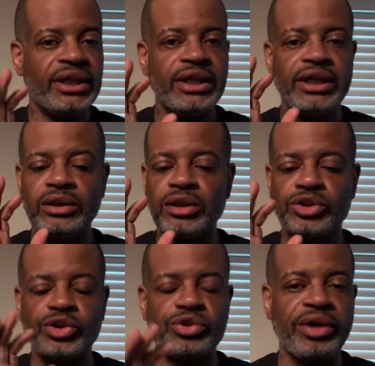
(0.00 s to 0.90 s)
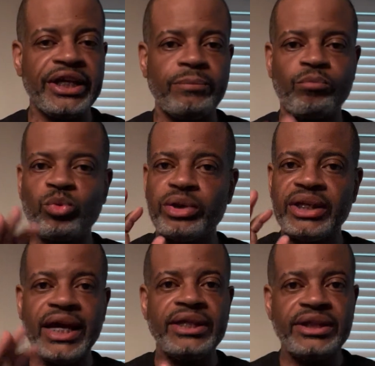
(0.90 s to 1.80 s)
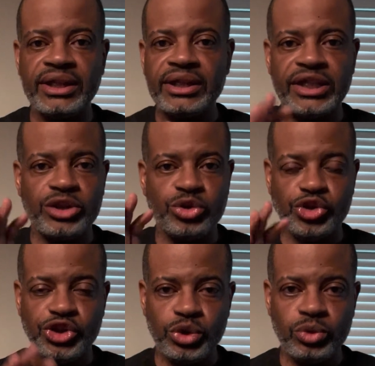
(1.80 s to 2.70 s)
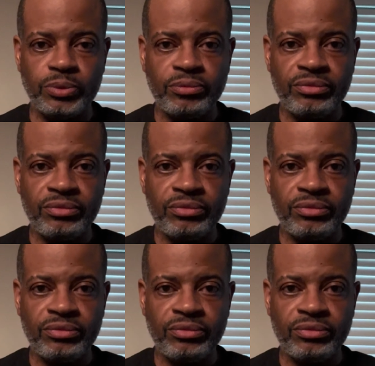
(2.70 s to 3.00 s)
It looks great with anything that you shoot.